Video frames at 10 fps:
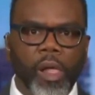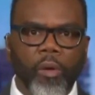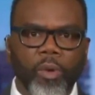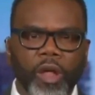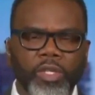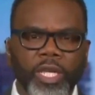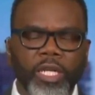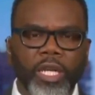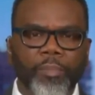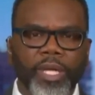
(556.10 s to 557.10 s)
we are standing
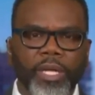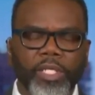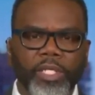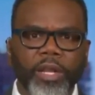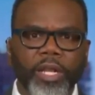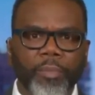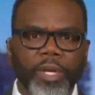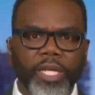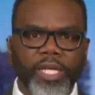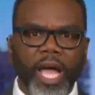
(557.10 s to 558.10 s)
up an
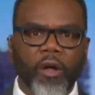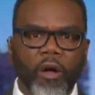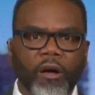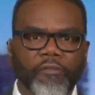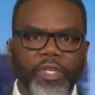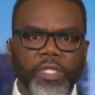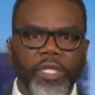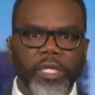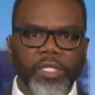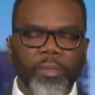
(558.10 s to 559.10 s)
entire office
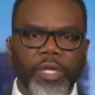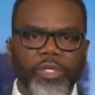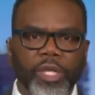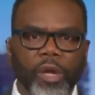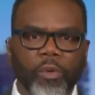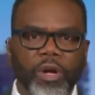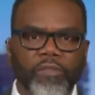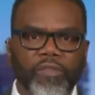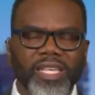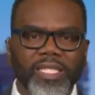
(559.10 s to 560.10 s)
to make sure that we're
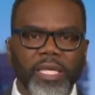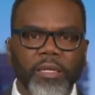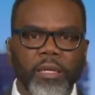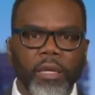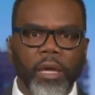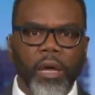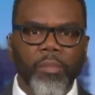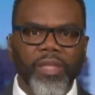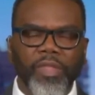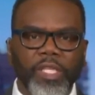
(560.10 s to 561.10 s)
investing
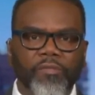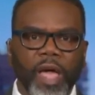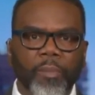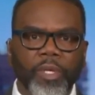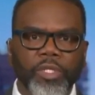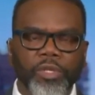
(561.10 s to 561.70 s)
in these families.